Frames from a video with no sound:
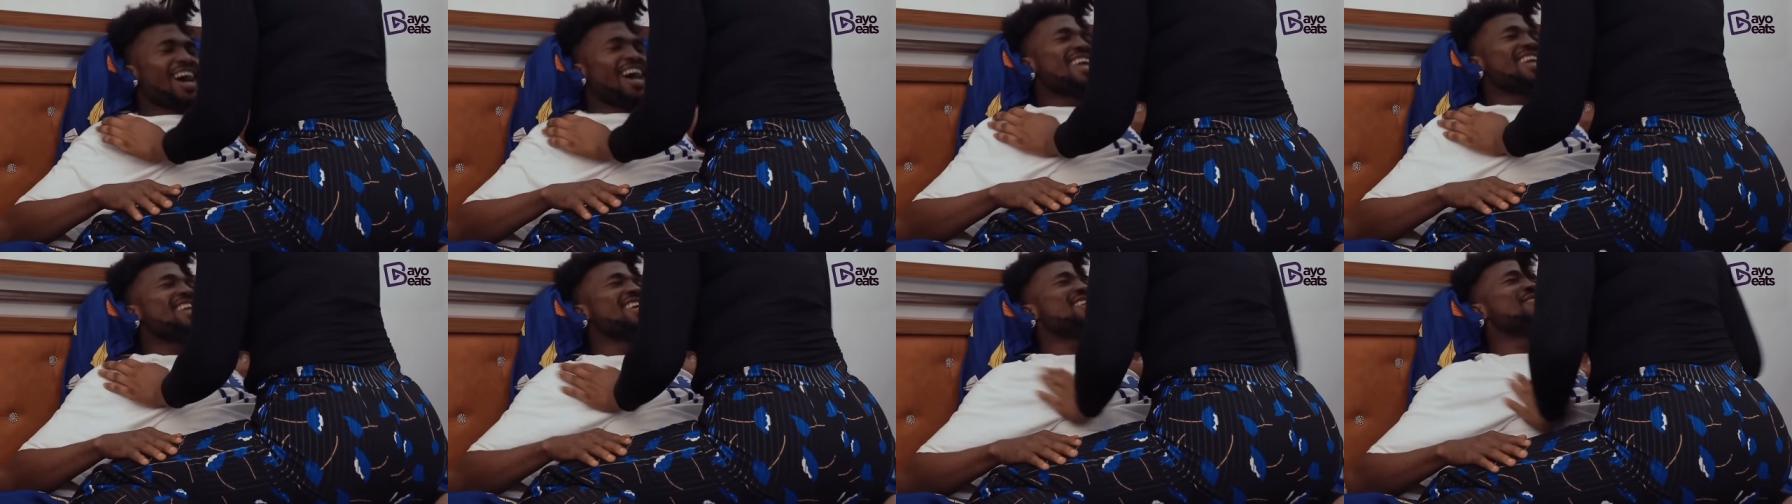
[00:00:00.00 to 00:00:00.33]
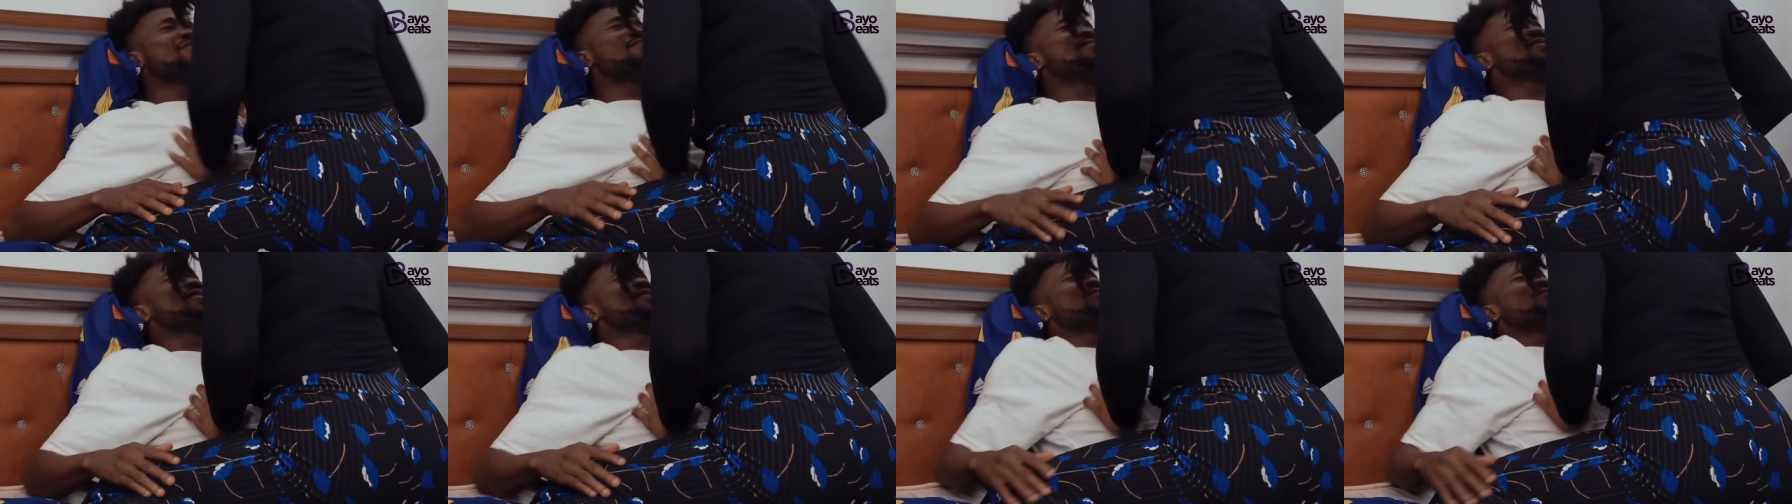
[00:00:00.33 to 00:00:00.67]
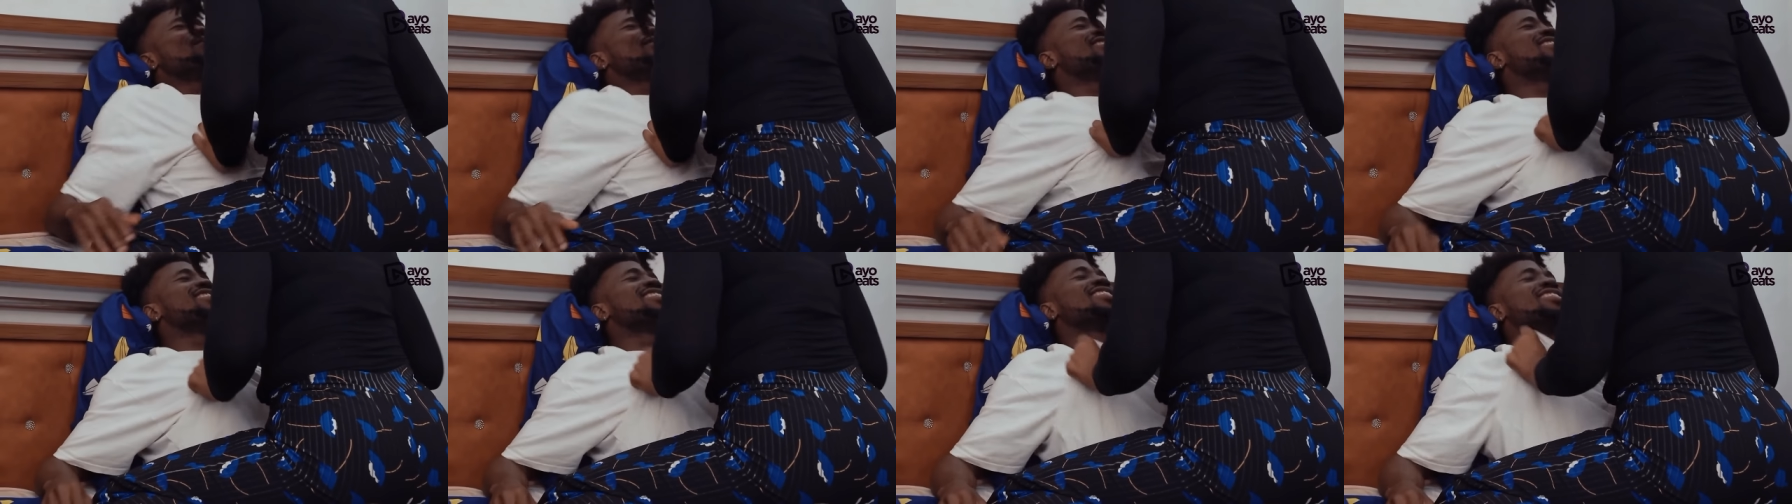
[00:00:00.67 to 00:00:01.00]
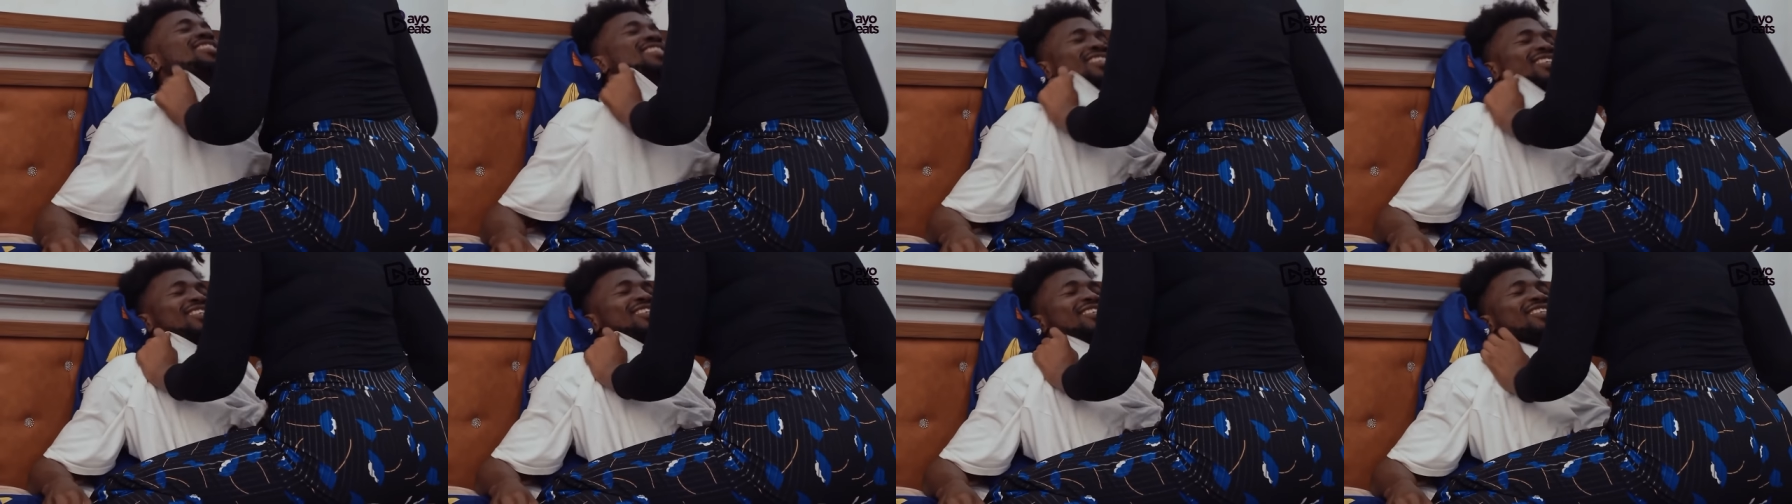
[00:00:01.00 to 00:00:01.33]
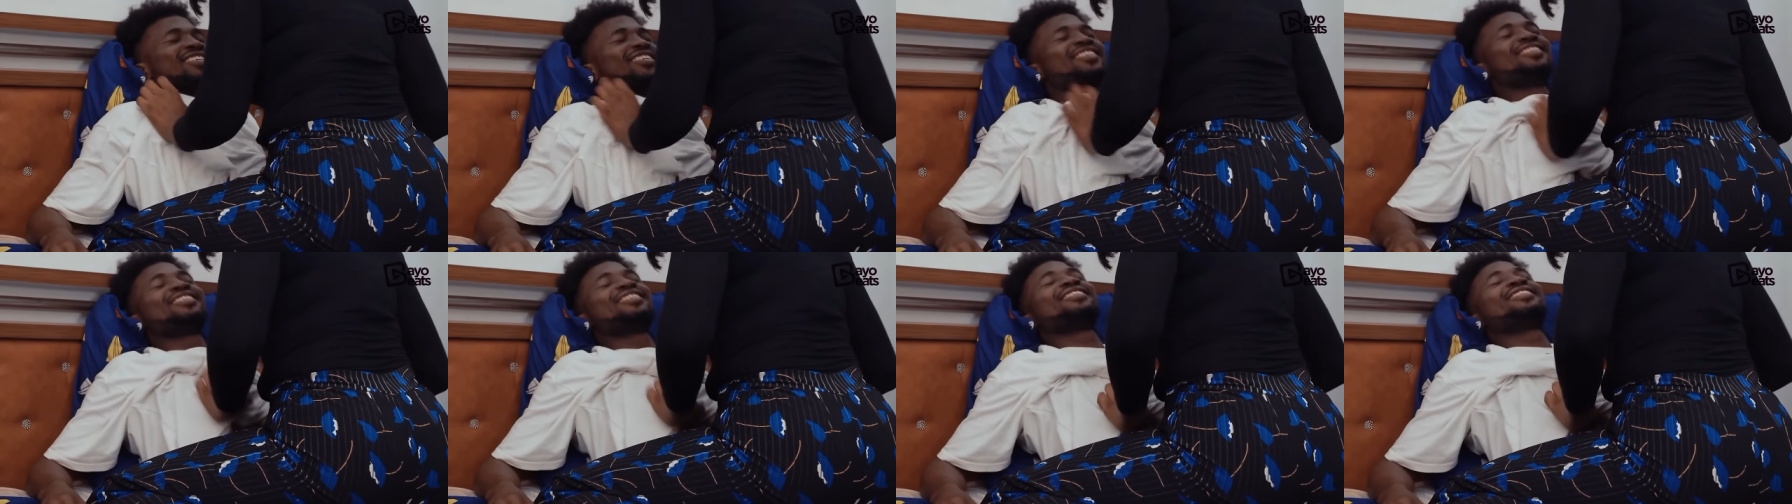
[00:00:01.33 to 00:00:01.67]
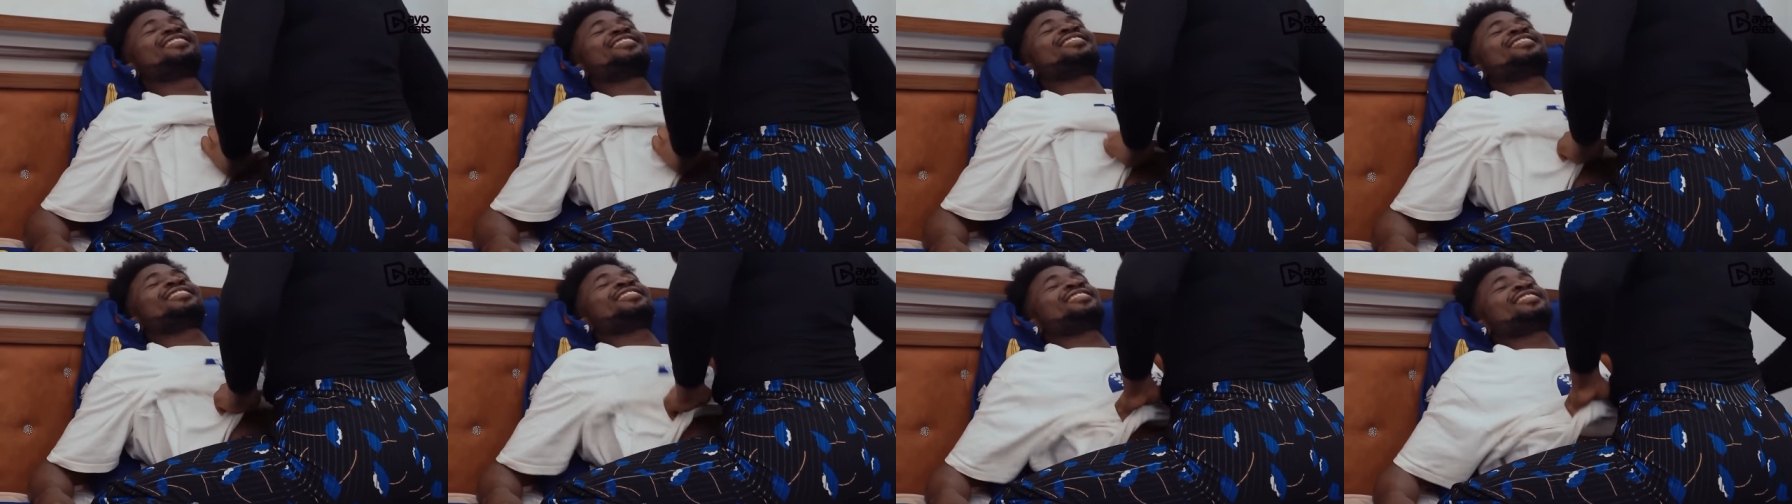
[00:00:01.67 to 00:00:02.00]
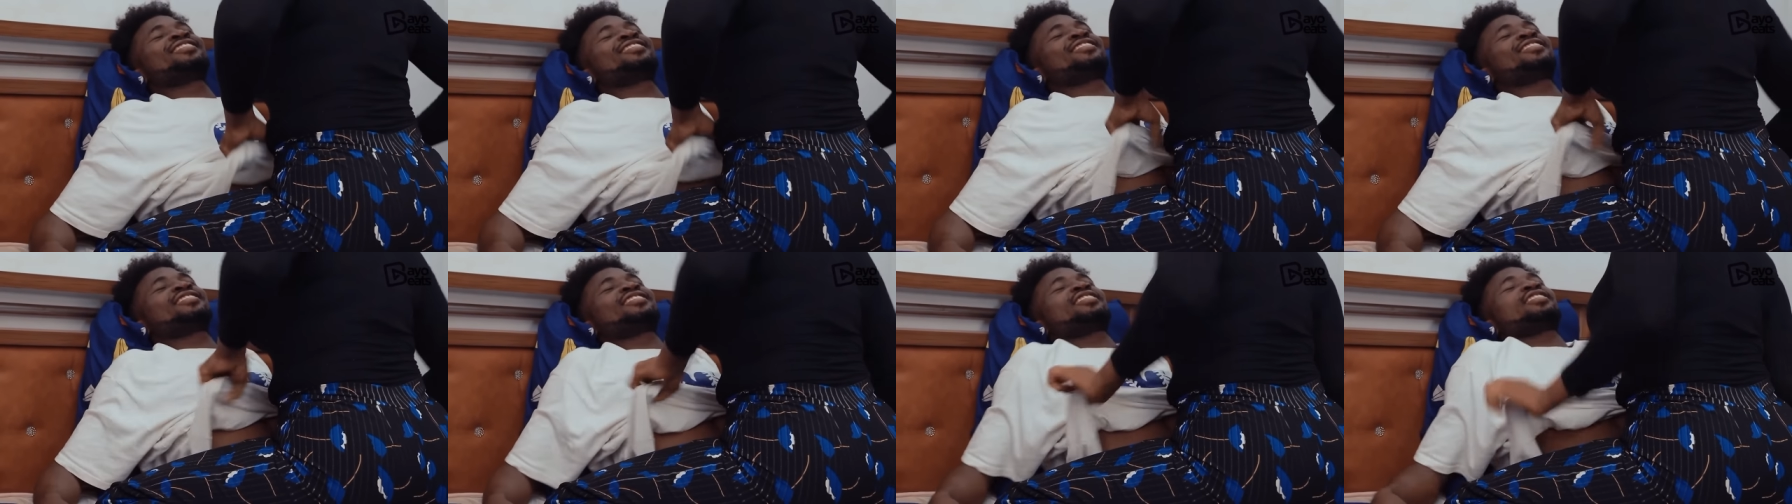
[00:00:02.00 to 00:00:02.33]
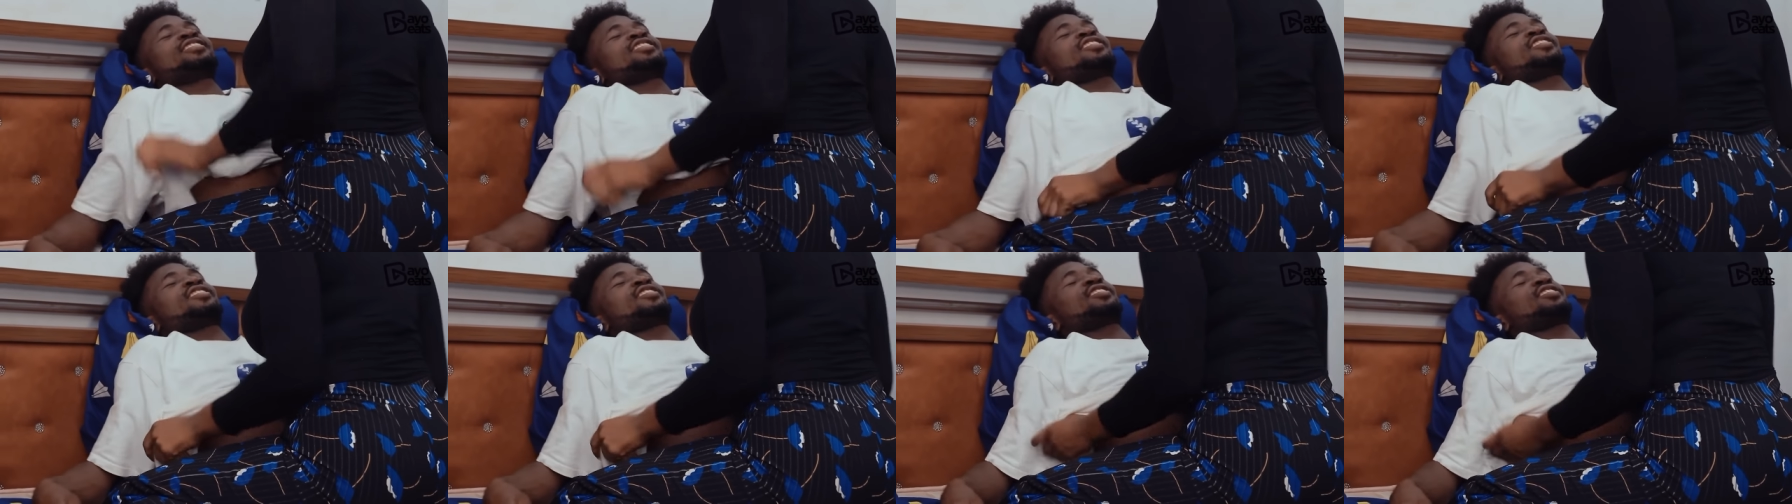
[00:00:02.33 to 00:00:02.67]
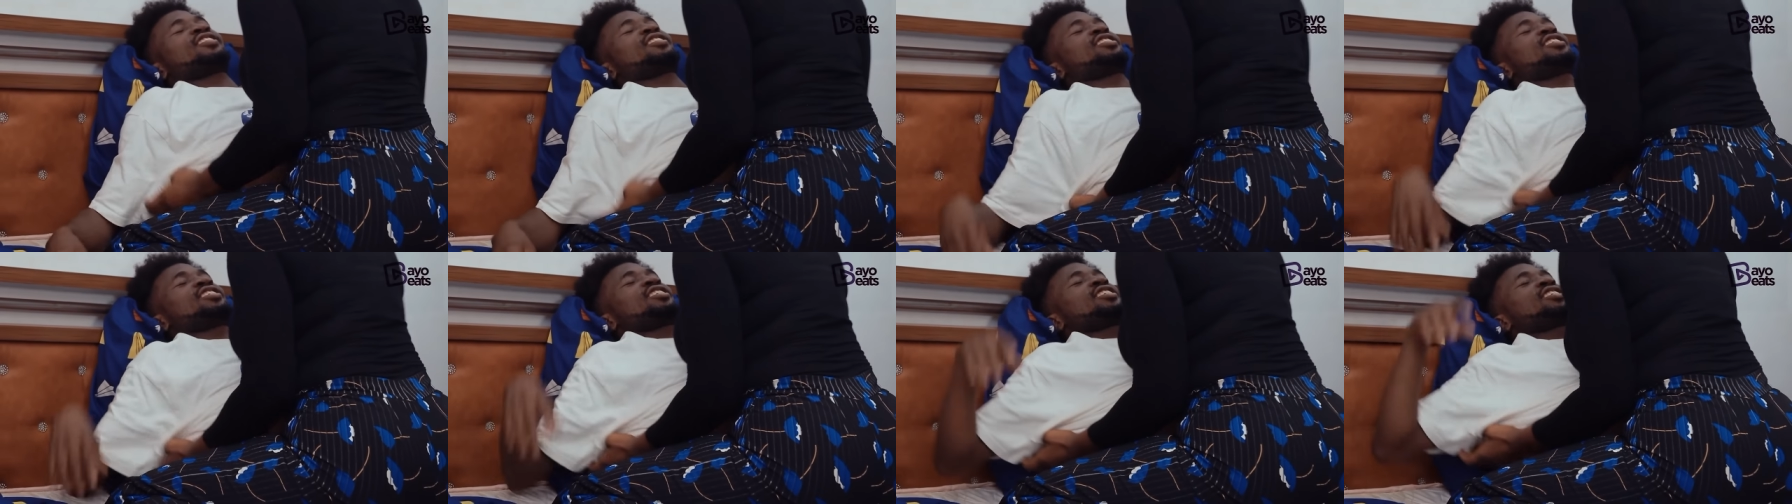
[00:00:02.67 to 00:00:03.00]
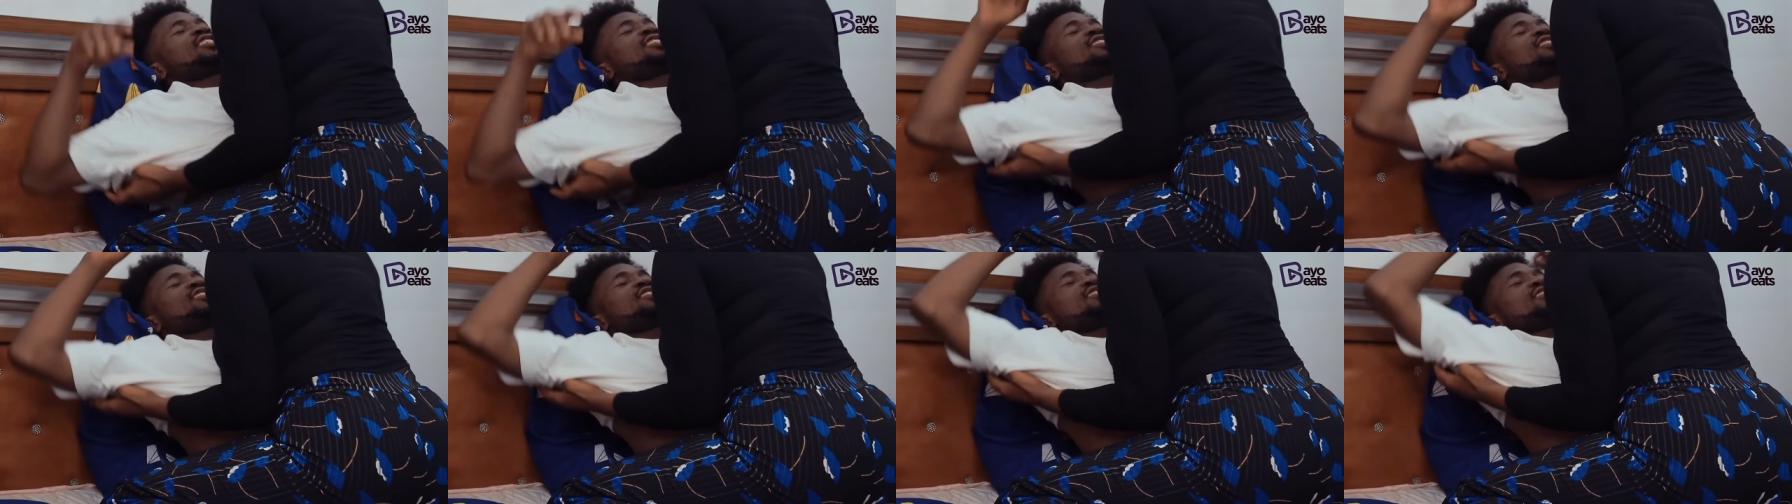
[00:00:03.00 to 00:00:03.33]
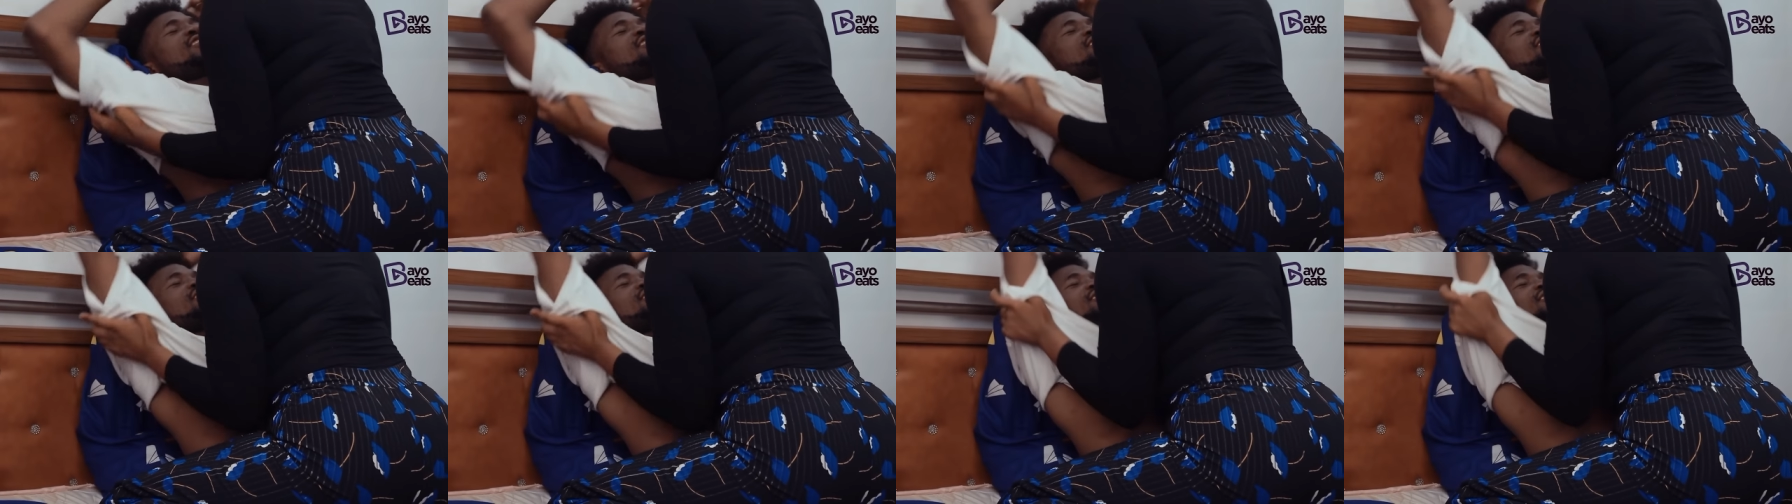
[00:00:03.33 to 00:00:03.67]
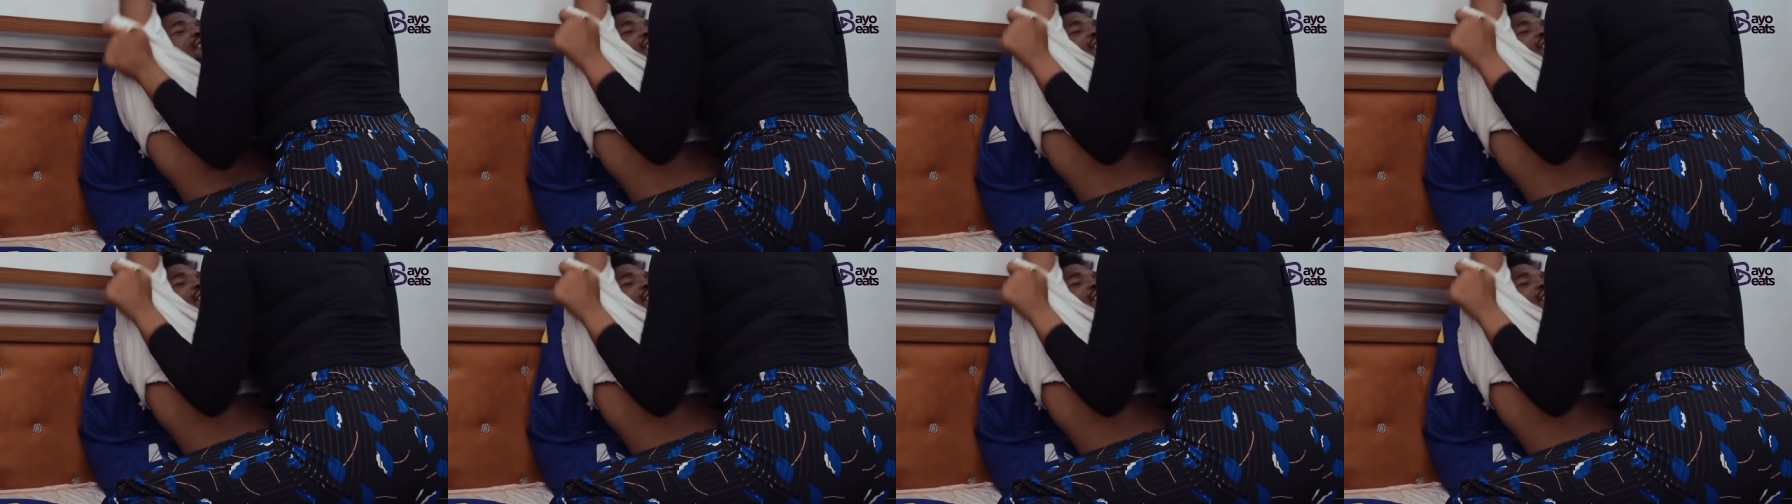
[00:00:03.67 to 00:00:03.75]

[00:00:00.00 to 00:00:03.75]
Annie baby. Hey. Eh. Okay? Yes,